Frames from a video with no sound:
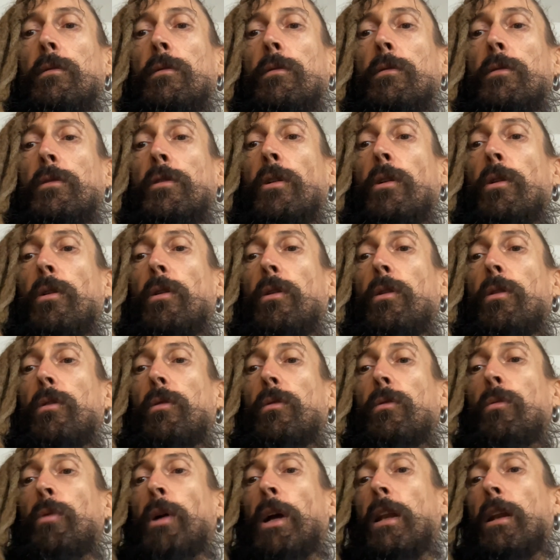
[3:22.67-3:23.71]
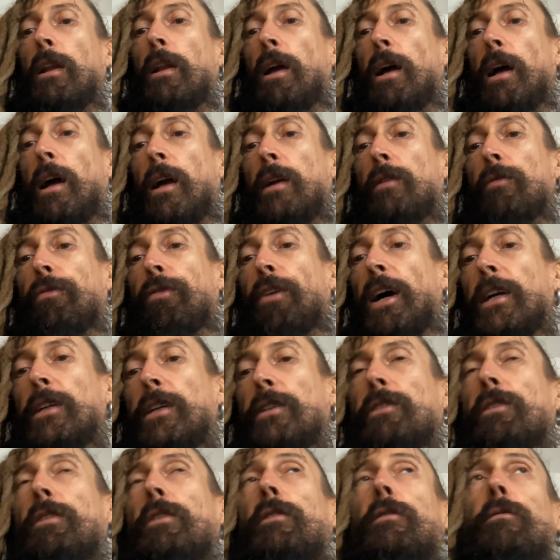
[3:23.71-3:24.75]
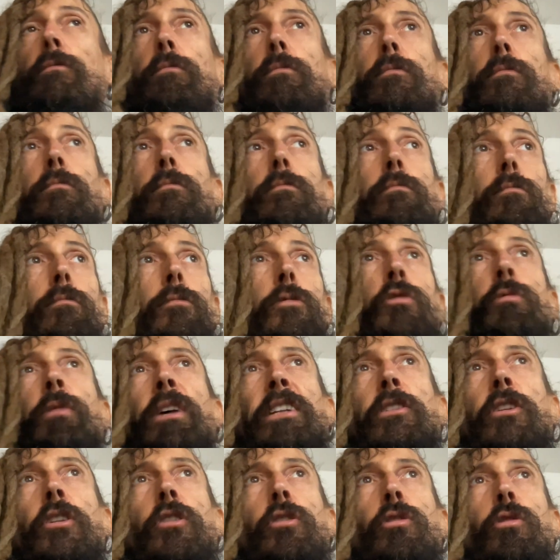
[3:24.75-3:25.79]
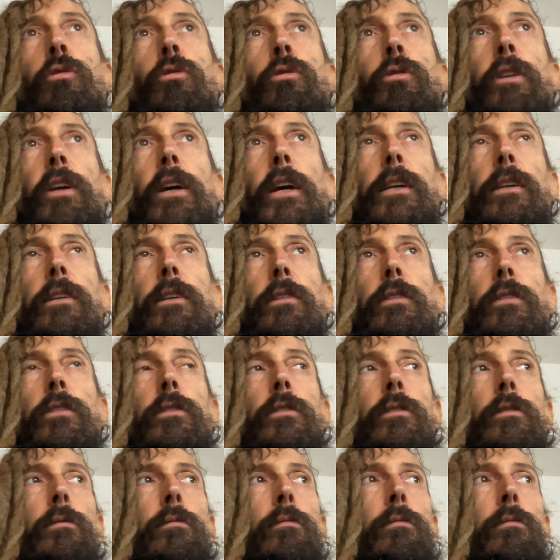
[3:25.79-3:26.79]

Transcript: So when I fasted 22 days,